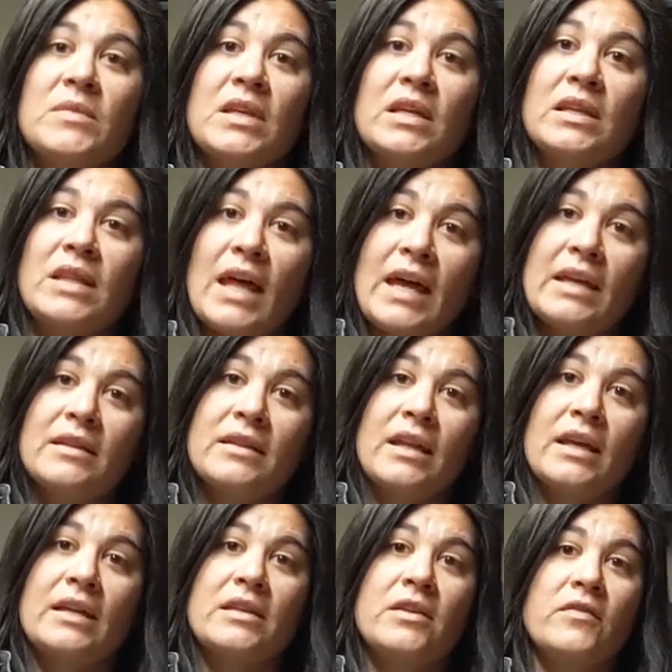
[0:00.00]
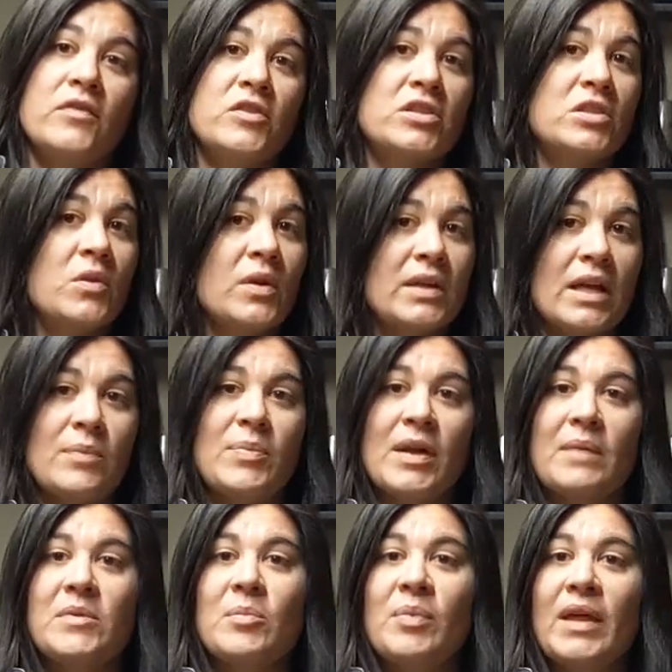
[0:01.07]
something light, like if you're just going down and
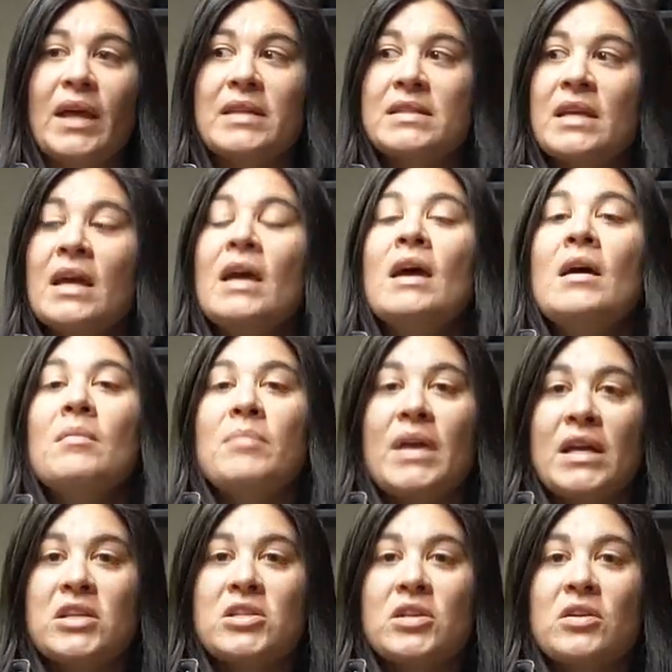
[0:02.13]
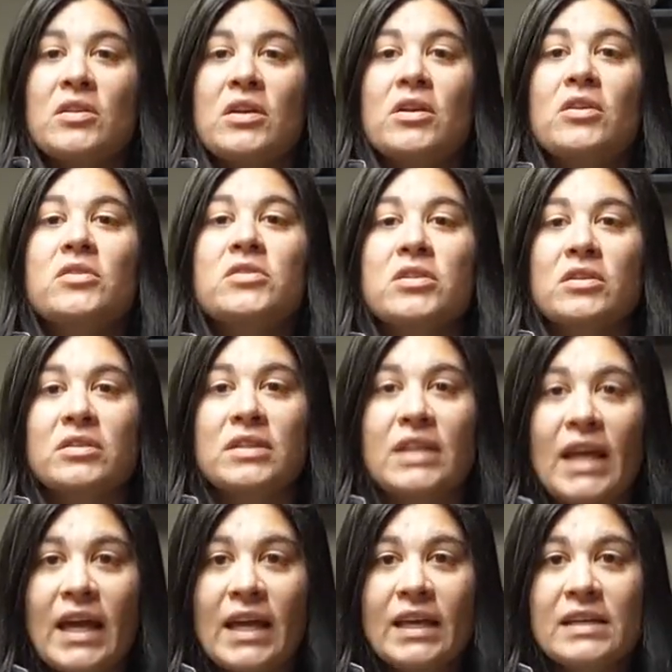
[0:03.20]
pick up the plants. Make sure that you're using your
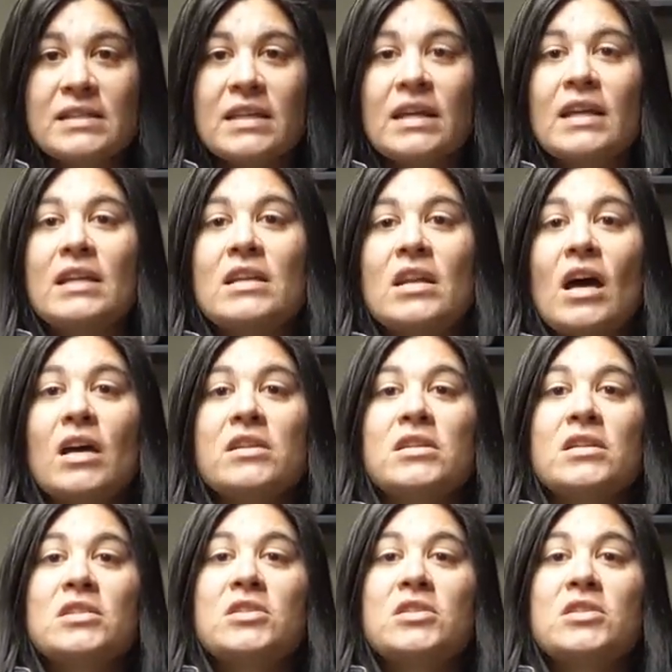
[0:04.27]
legs and not